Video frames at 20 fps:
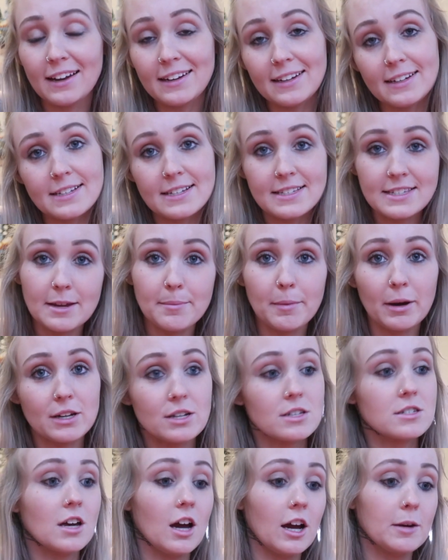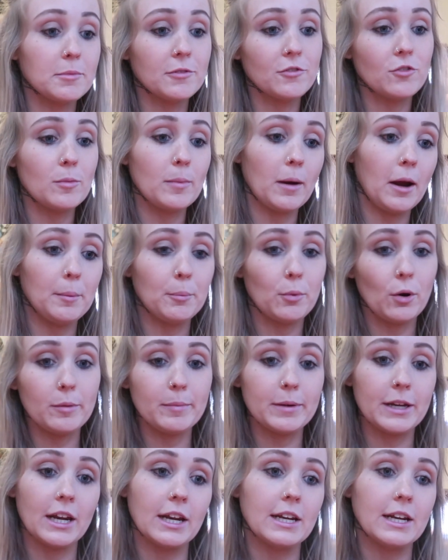I need to see my design before my appointment,